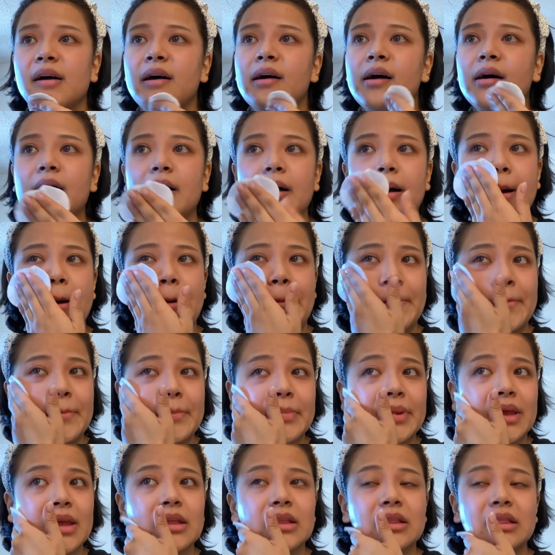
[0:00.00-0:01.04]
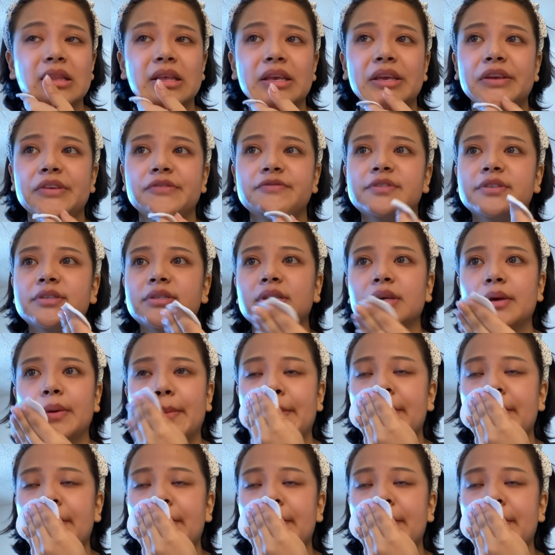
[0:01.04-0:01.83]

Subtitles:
it leaves